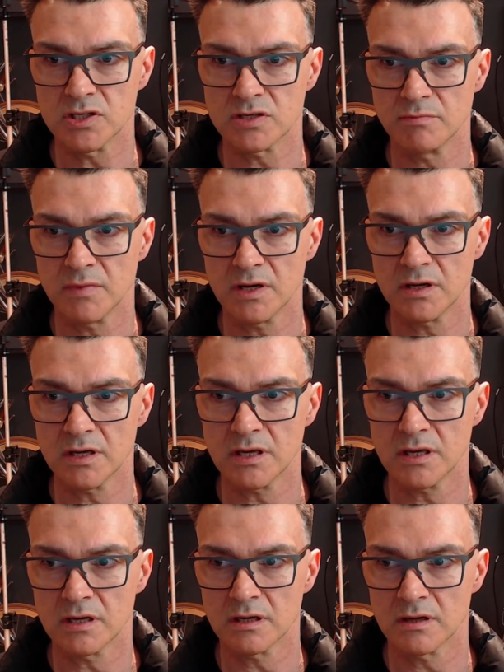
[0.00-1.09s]

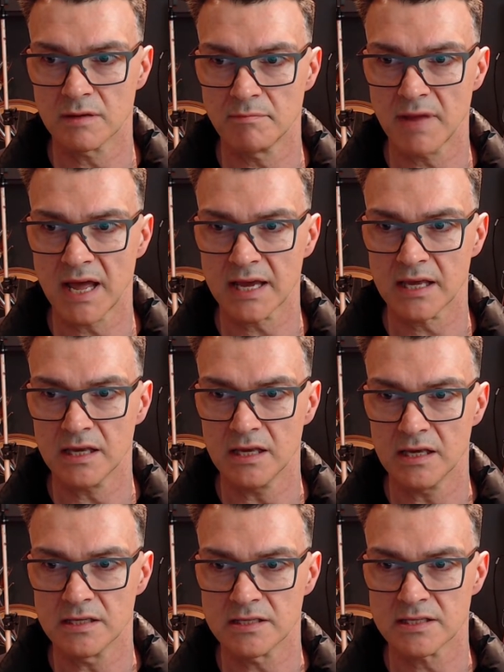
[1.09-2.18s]
my Mac
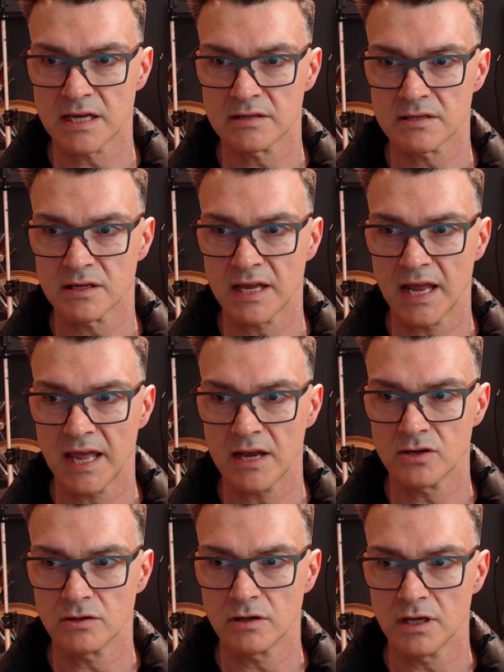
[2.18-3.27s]
sounds like an
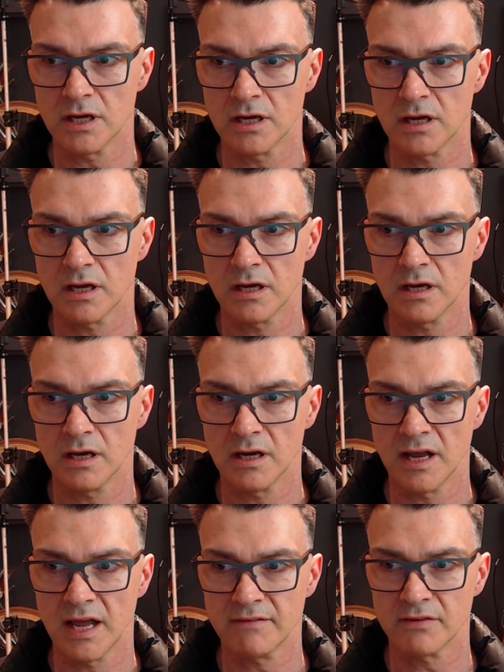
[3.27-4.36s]
airdryer, and
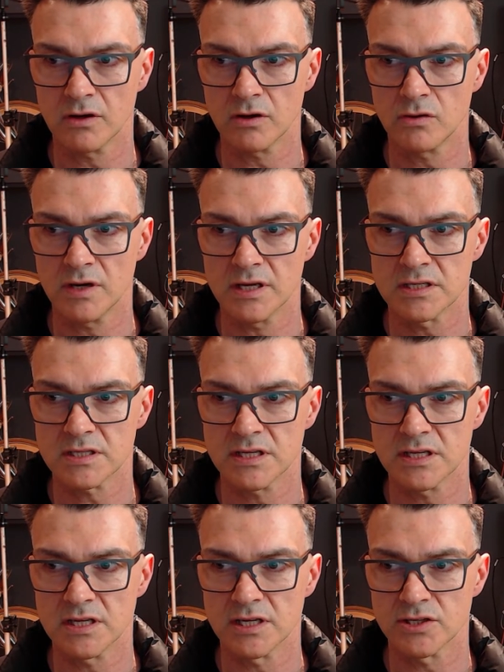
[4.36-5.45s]
I haven't quit
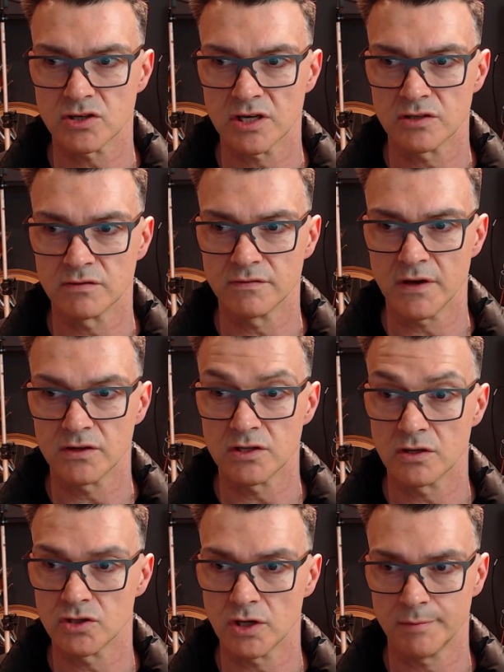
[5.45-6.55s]
Illustrator or
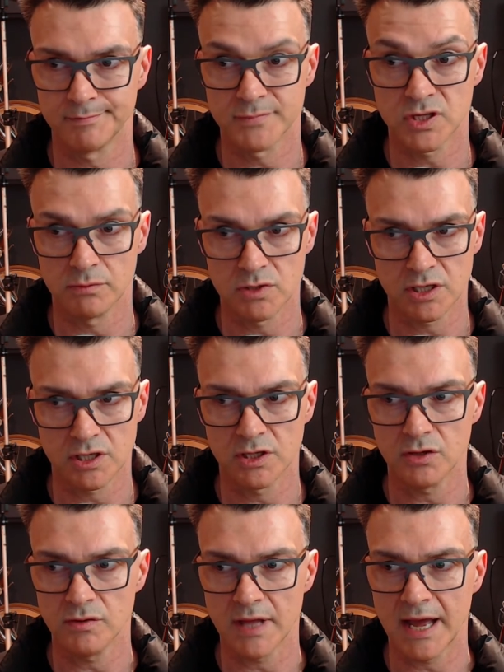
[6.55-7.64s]
Photoshop. So I'm just going to
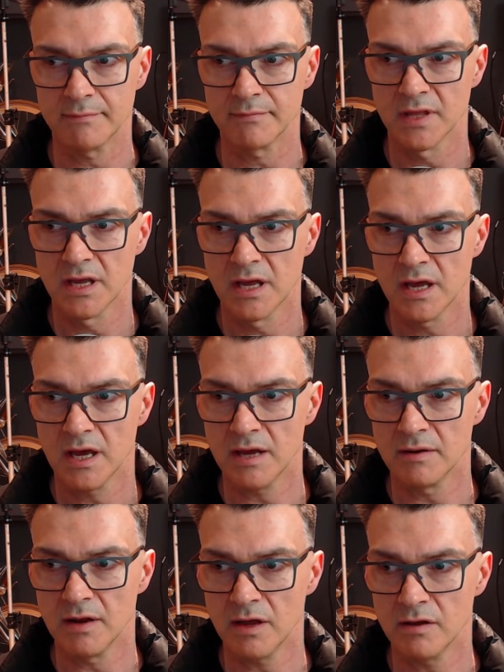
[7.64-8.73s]
do that.
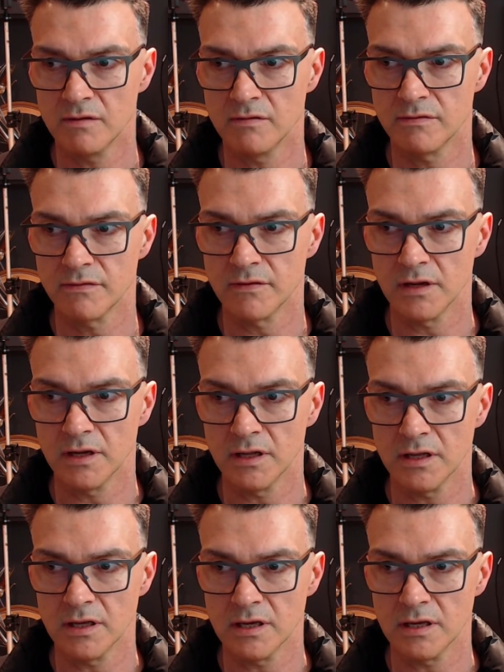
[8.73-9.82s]
And
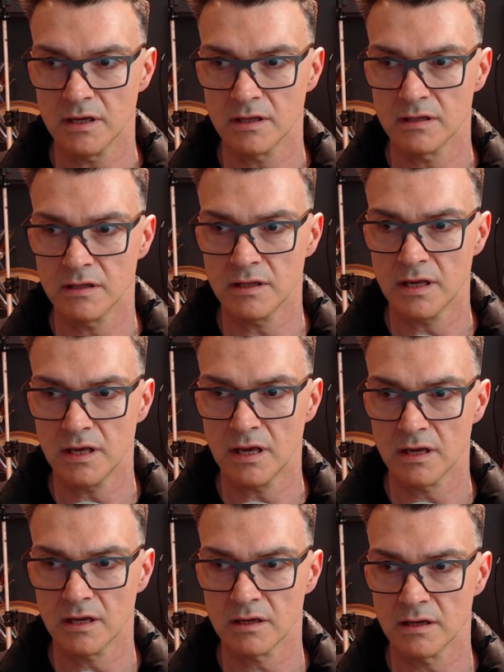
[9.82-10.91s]
hopefully
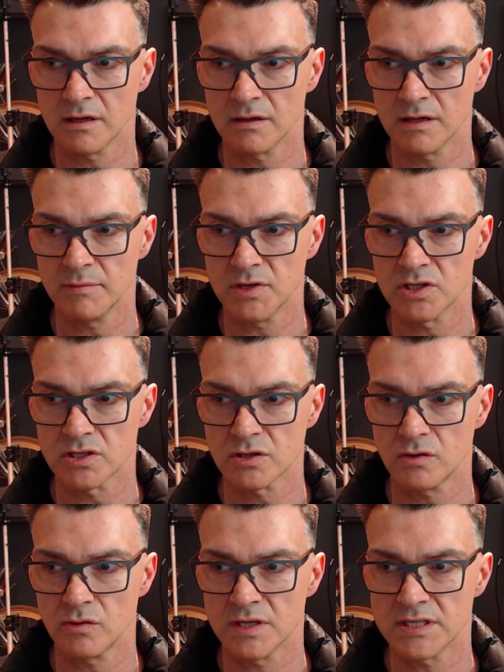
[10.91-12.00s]
let me just
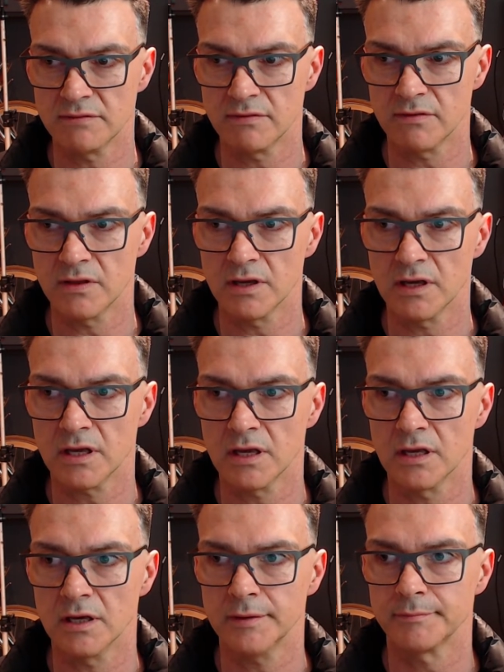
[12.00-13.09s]
quit everything
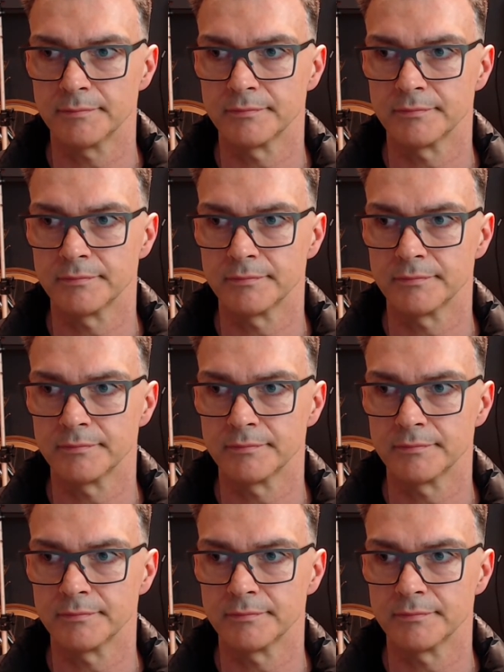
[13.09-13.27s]
here.